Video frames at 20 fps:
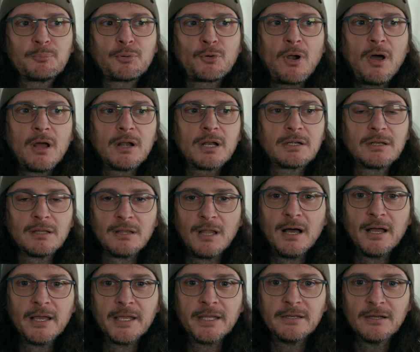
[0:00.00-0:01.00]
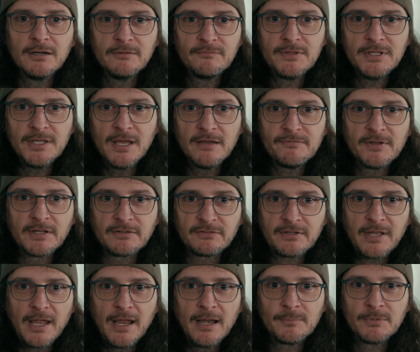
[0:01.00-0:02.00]
product line of the
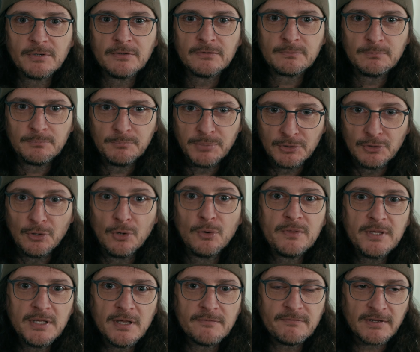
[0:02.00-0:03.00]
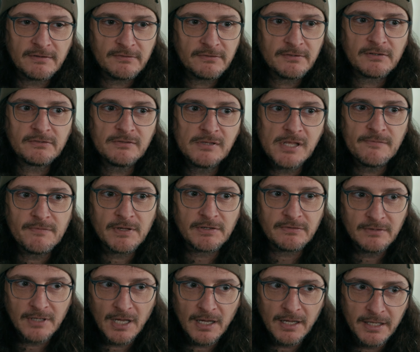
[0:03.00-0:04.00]
FX cameras below the FX6 and the
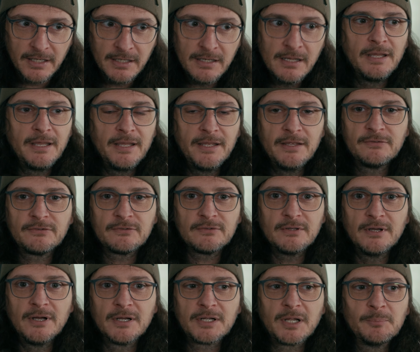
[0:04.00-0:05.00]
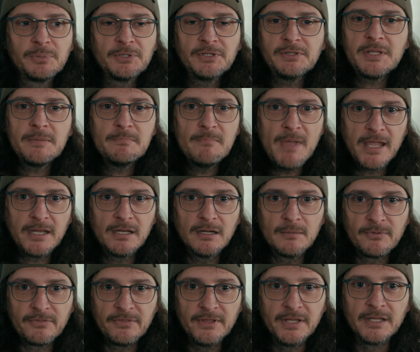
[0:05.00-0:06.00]
FX9 is a completely made
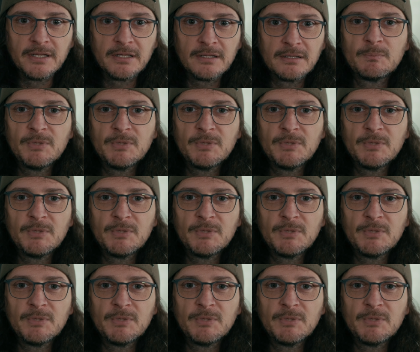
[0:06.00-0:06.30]
up thing,